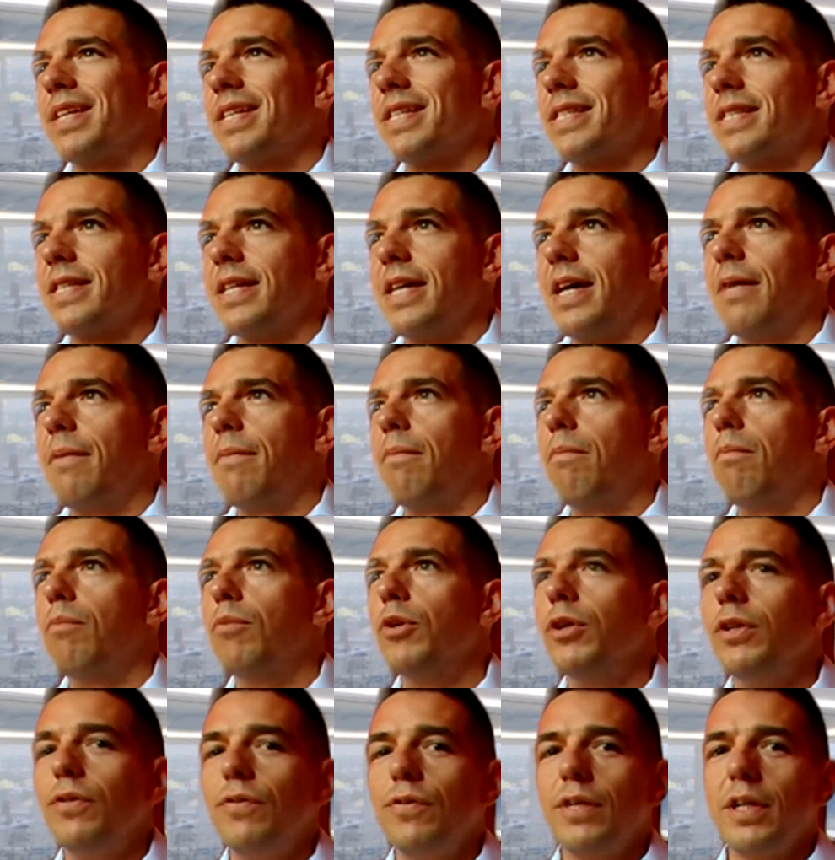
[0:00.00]
some
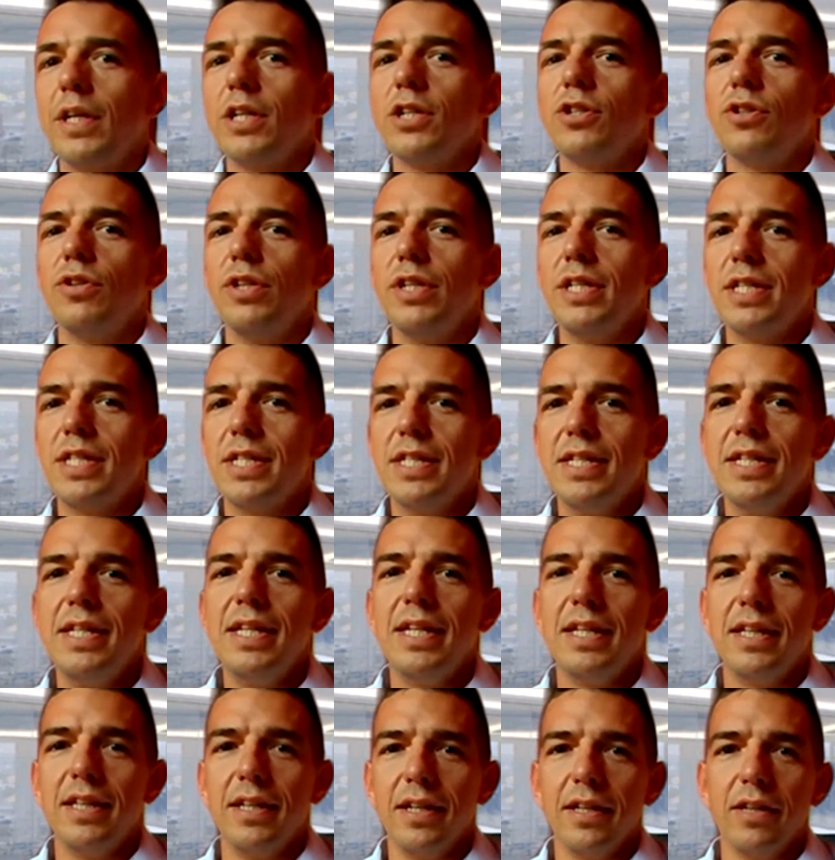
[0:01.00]
modification is
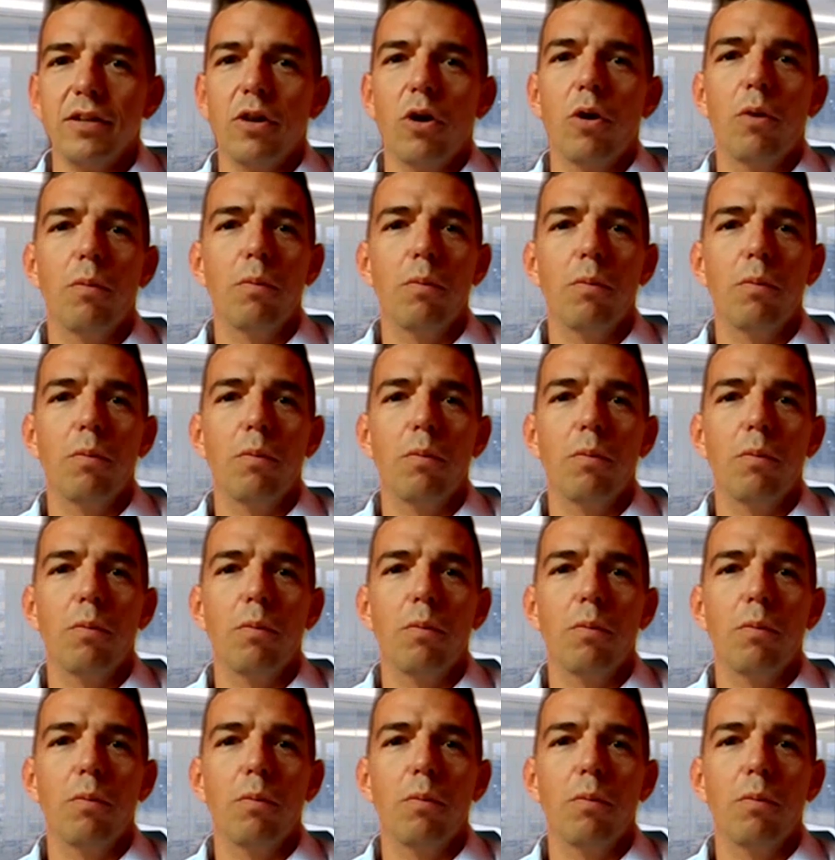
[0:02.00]
needed